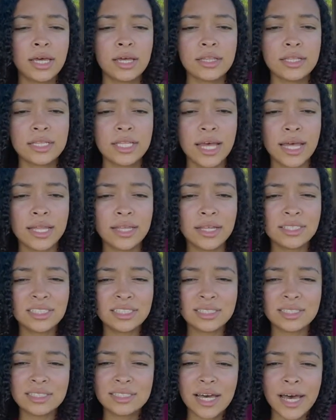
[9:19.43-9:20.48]
then this is
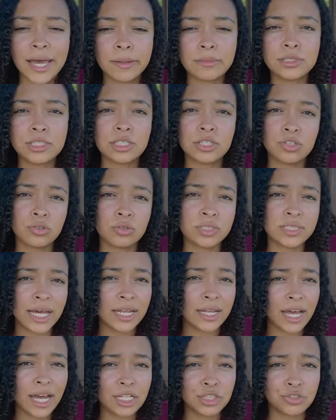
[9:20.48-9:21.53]
the time to use
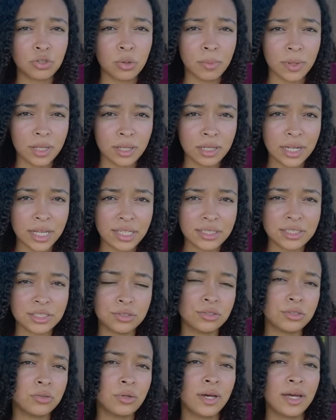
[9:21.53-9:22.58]
that natural ability
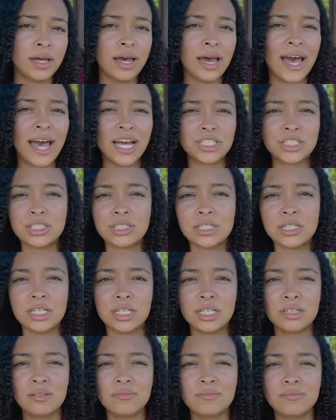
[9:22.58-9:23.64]
to
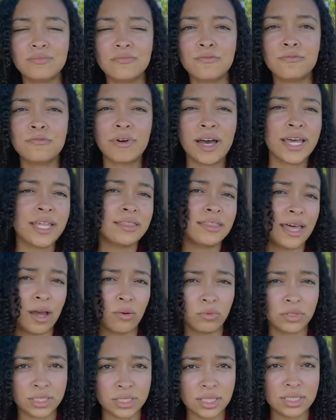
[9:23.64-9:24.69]
actually fight
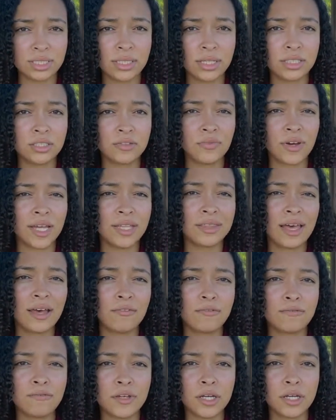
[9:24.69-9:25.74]
that resistance, fight that
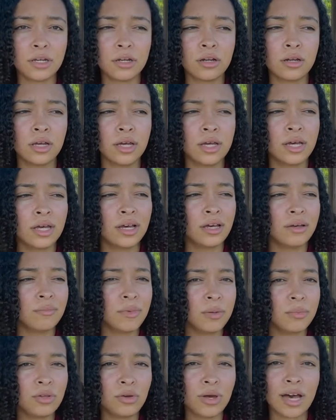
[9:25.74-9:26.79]
fear.
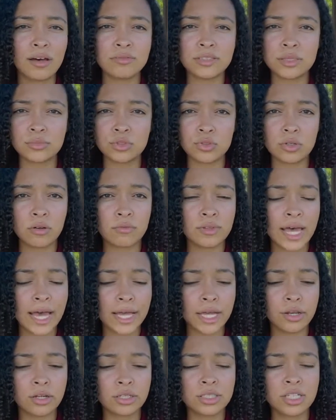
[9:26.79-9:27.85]
Maybe you have some sort of
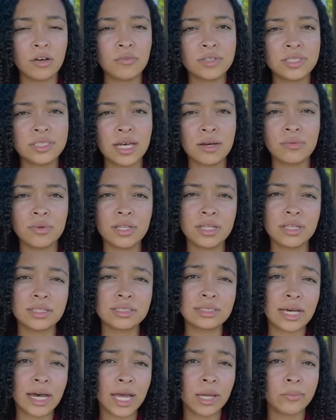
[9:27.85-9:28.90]
lack in yourself. It's not really
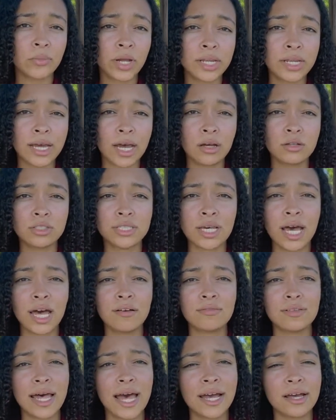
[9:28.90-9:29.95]
the time right now to
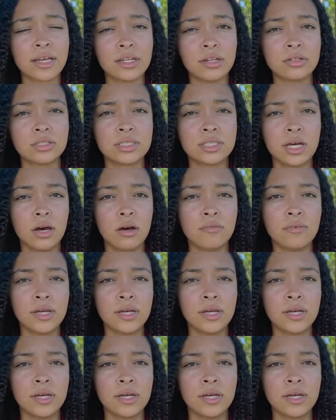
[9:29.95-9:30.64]
have lack in yourself.